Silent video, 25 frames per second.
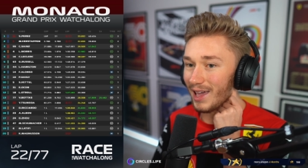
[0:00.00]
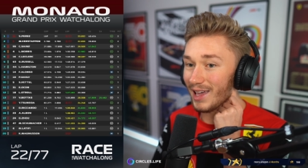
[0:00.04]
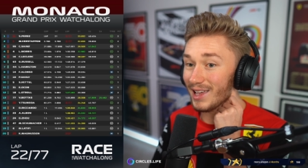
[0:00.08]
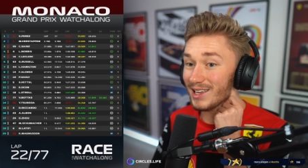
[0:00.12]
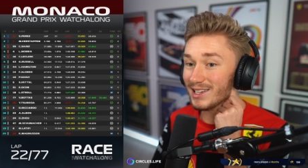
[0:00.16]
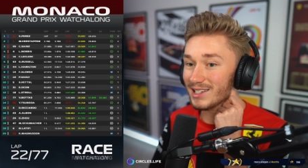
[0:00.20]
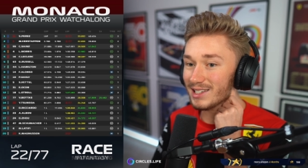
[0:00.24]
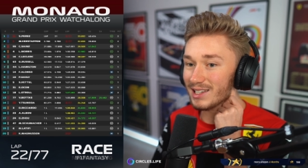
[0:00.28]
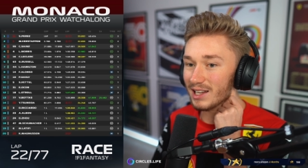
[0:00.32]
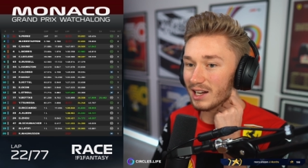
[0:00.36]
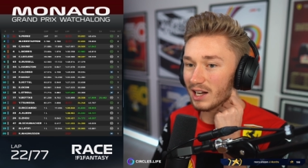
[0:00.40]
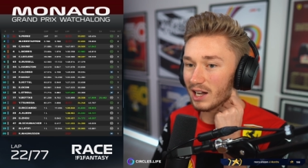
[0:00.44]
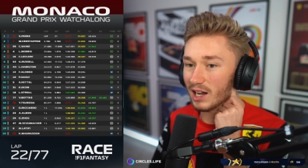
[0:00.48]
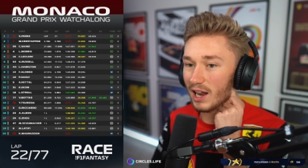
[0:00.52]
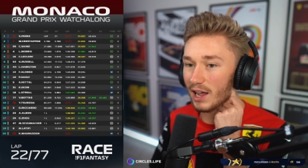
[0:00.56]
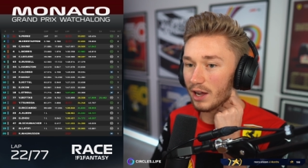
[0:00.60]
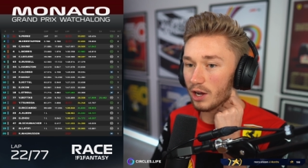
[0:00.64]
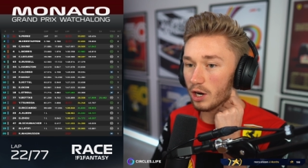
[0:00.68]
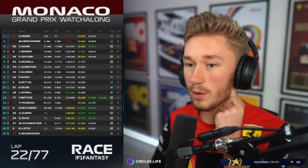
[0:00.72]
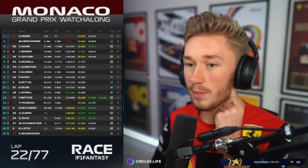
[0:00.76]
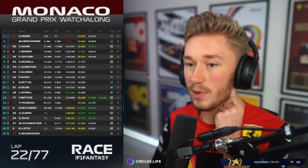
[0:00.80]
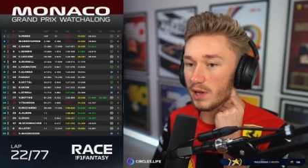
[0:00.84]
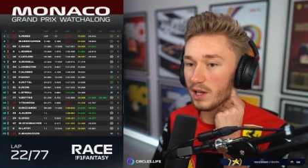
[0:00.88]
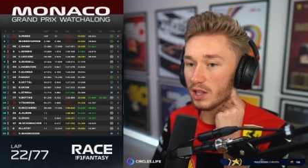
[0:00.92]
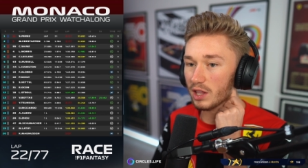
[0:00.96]
Is Leclerc
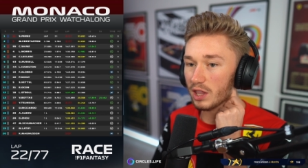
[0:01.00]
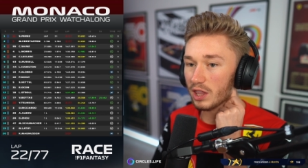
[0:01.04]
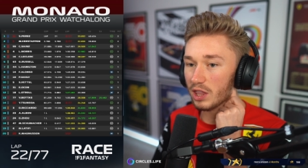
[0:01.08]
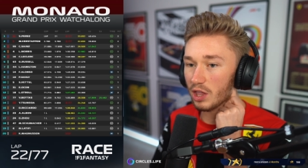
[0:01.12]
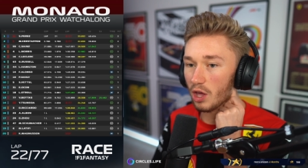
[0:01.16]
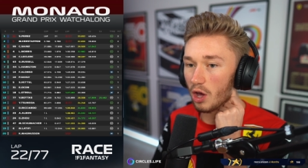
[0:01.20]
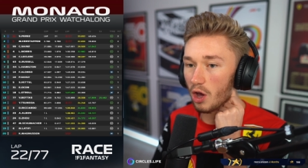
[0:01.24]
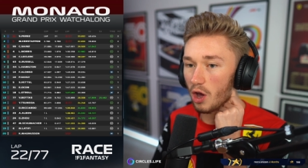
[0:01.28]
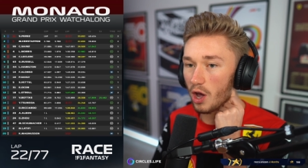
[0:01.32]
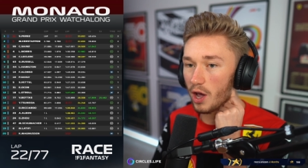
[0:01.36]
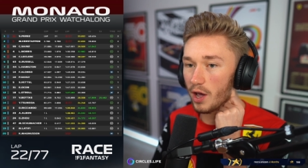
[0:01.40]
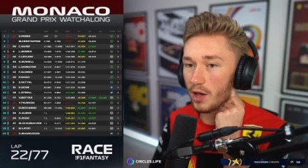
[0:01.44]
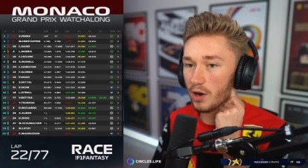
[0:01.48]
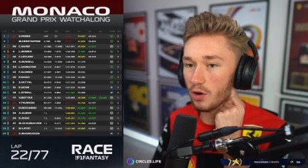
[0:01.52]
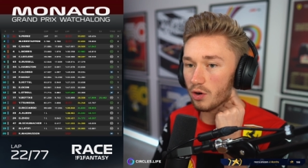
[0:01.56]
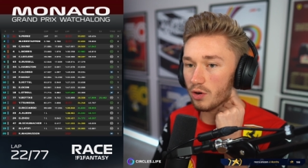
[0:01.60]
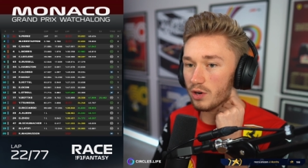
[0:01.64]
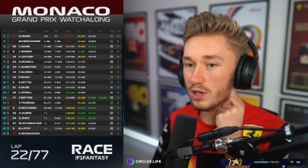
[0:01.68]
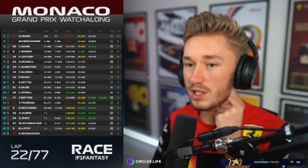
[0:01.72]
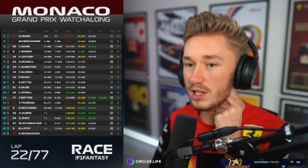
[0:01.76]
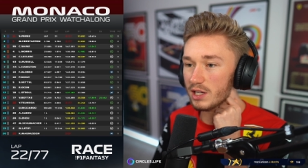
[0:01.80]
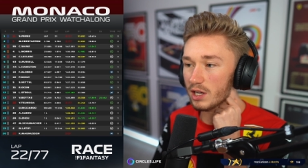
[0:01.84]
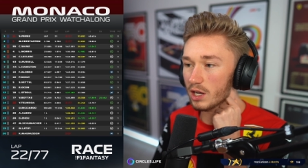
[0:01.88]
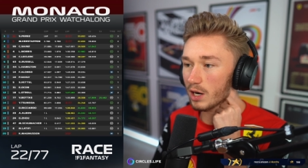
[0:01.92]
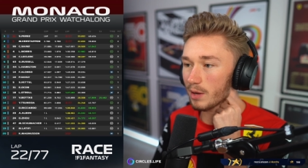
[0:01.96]
going to be in third,
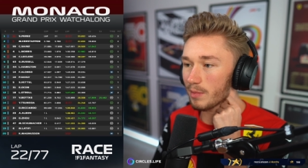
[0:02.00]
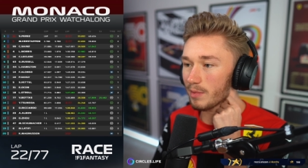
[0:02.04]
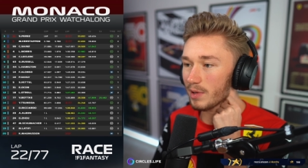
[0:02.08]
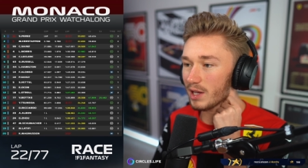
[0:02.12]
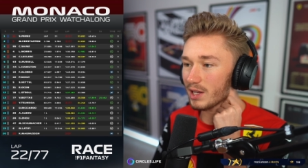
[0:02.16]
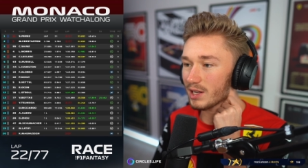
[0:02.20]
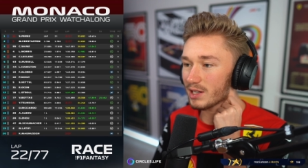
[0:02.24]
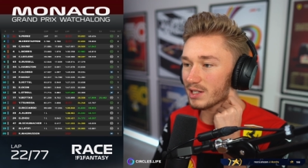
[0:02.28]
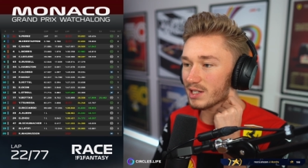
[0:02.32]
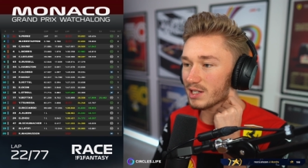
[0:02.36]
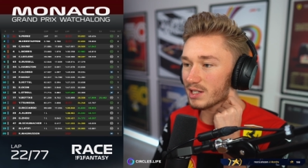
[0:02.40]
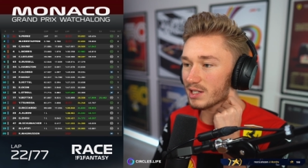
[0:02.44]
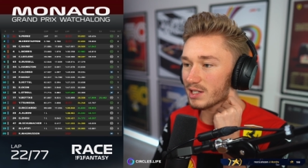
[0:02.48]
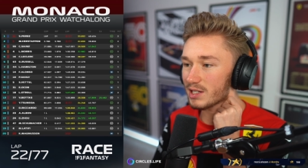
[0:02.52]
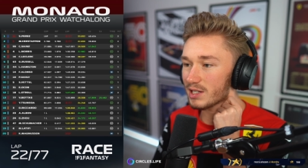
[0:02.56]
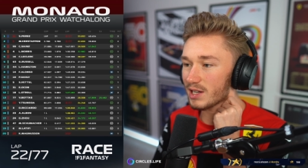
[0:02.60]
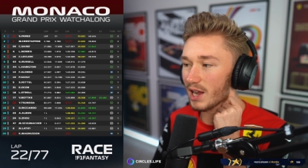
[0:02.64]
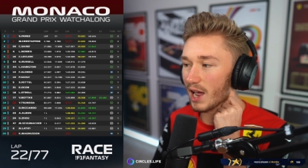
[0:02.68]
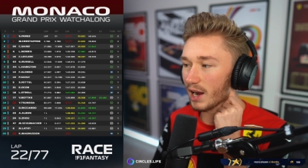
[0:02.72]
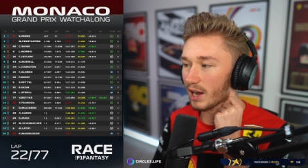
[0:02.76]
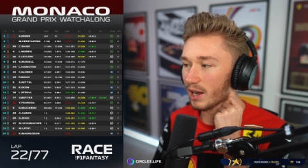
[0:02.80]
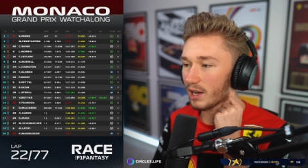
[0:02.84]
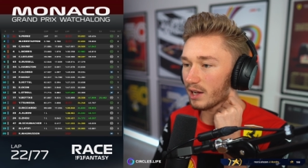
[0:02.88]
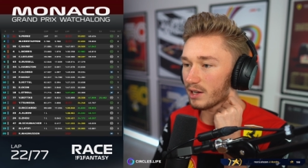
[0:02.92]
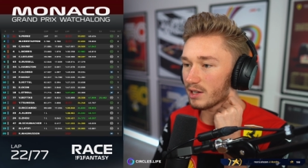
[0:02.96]
or is he going to be in
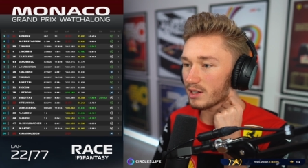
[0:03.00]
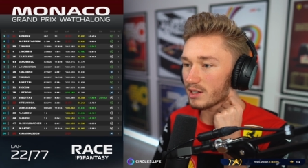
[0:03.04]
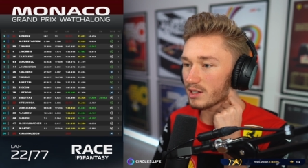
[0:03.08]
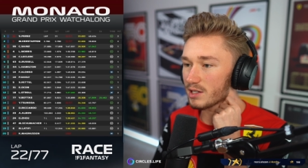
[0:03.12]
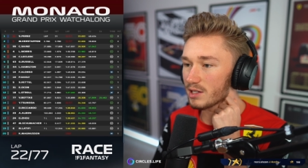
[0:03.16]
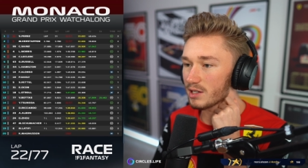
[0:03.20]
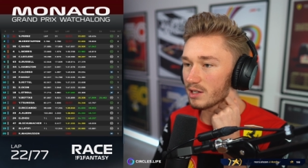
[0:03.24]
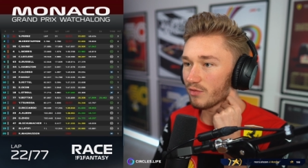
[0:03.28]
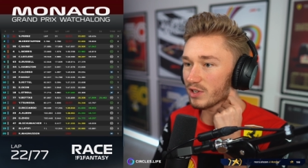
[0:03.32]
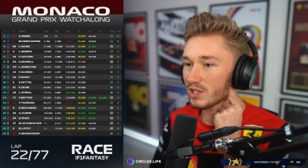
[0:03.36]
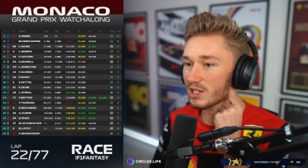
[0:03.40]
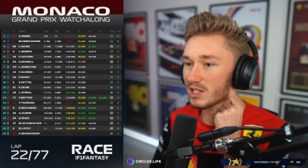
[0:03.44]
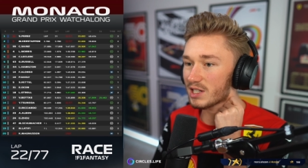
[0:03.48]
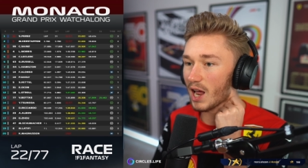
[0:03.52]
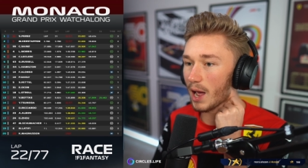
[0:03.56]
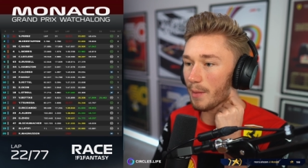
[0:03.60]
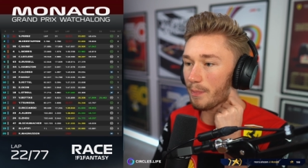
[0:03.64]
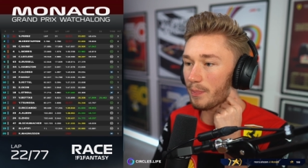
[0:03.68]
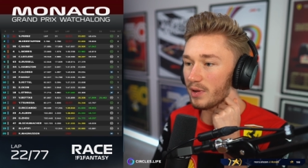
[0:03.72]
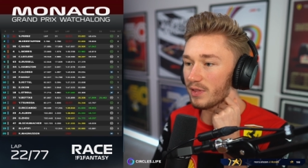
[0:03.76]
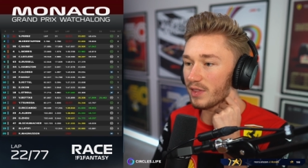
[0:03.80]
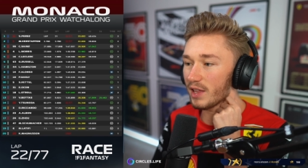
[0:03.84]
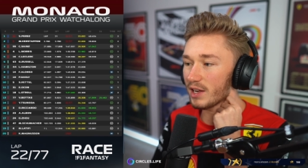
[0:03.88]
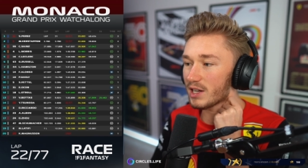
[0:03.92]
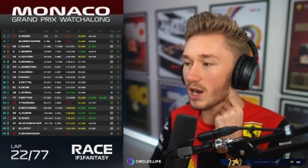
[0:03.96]
second?
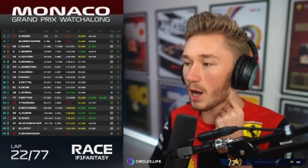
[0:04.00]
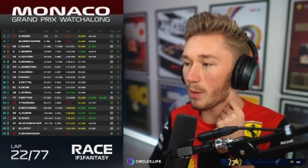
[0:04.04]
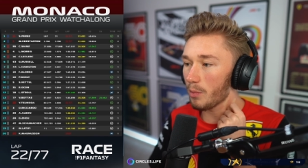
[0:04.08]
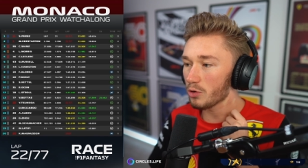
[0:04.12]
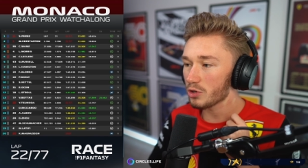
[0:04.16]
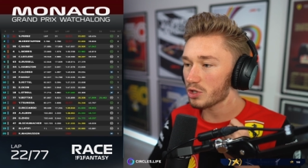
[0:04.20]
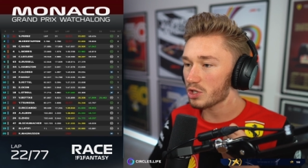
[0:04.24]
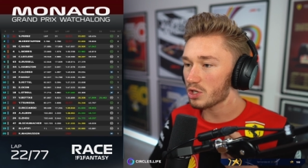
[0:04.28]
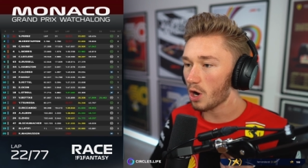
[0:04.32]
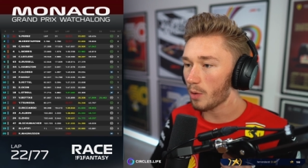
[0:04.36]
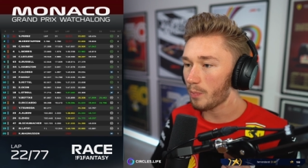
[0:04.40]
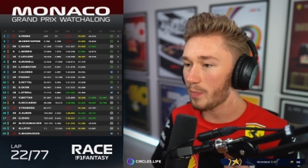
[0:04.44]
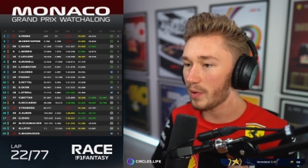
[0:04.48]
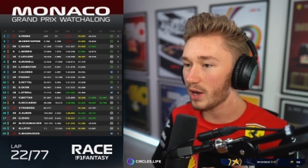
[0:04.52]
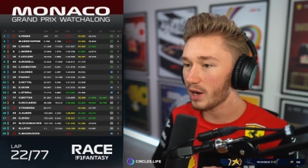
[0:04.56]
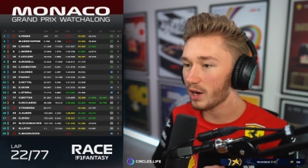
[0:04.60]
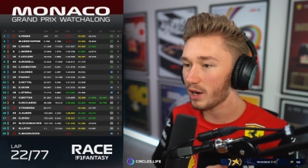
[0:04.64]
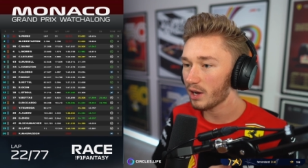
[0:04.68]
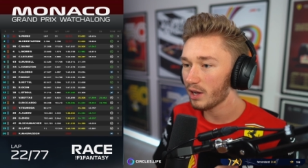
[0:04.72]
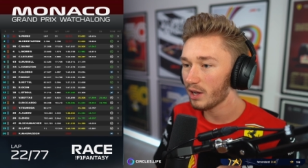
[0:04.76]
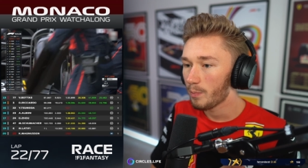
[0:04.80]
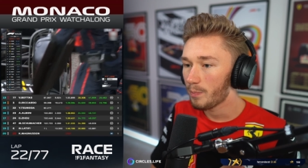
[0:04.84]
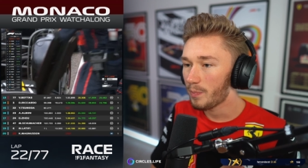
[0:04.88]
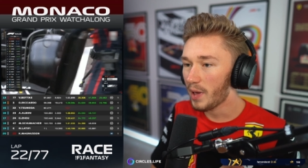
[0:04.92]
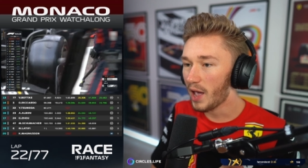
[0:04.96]
Verstappen, they're double stopping.